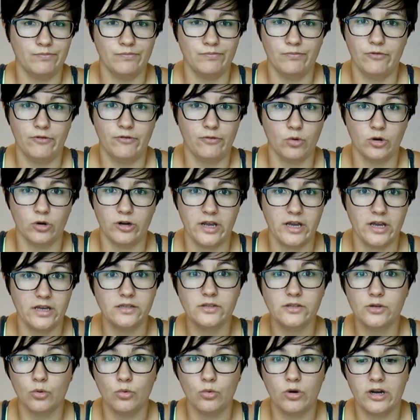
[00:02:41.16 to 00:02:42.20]
4
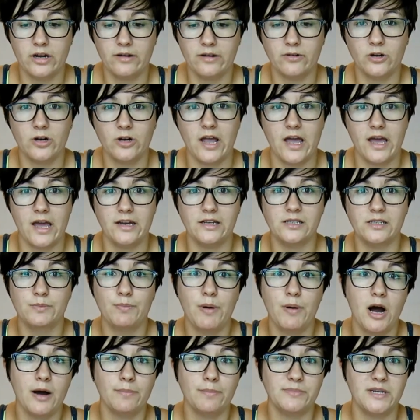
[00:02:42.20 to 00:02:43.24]
days or whatever, and it's
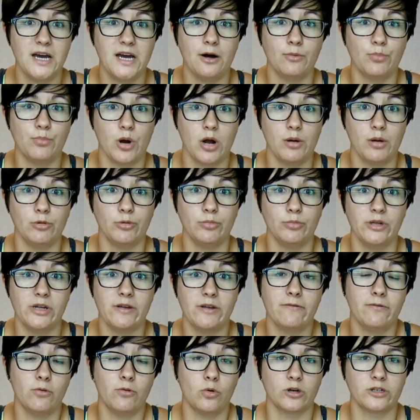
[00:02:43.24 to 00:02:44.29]
popped out probably
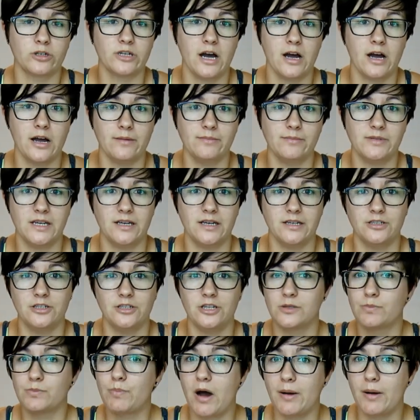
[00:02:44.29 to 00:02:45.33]
4 times. It
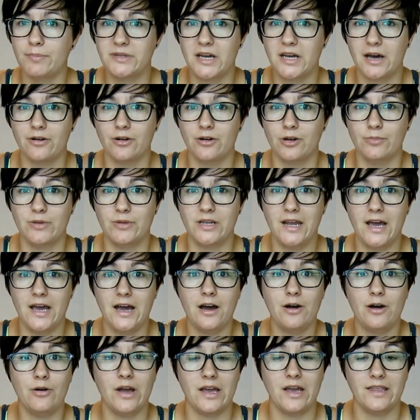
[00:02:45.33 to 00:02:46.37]
just popped out on me
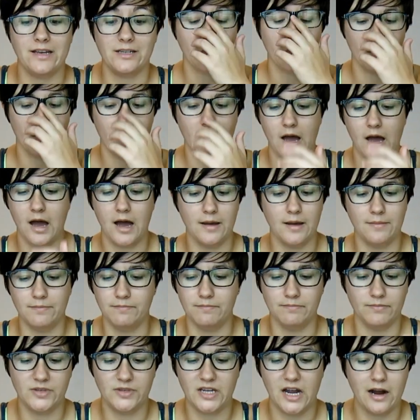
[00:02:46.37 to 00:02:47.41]
now, and
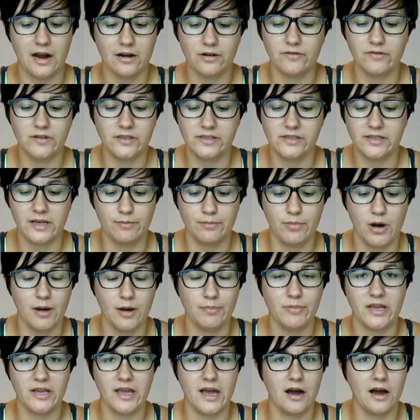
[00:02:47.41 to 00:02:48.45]
I'm tired of this thing
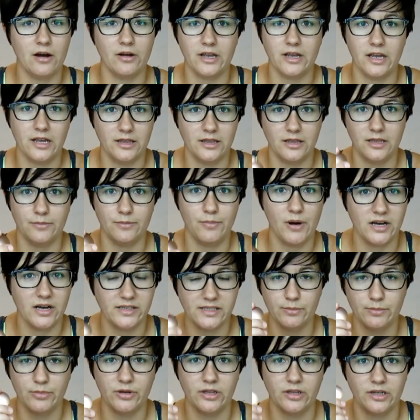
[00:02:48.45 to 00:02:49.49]
popping out and the
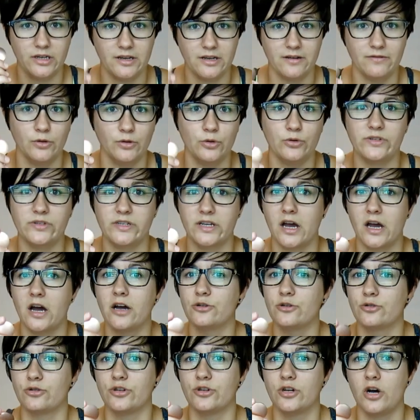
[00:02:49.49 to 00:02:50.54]
possibility of losing
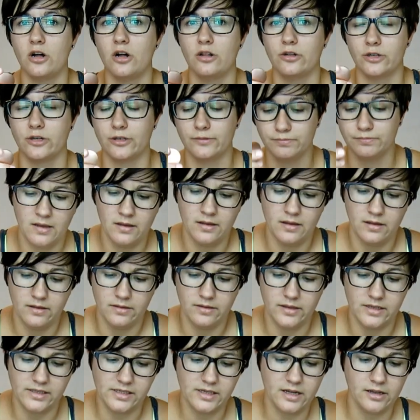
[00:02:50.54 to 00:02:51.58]
$100.
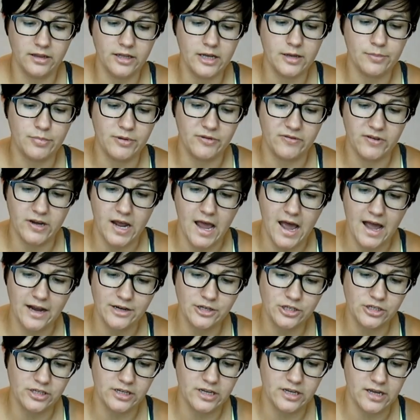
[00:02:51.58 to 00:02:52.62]
This clip, if it
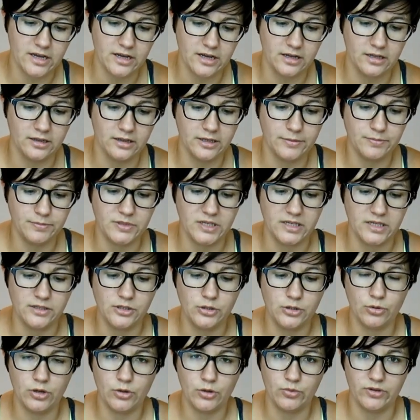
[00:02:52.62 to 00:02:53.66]
actually clipped
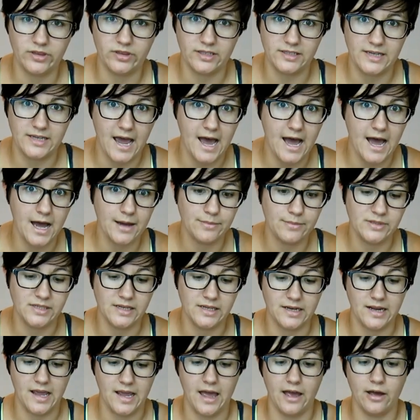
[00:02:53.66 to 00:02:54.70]
into it with the tabs
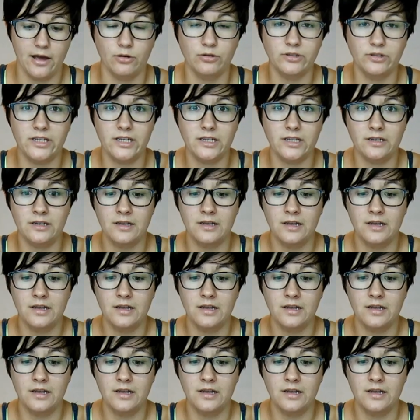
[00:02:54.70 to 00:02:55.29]
and it held it,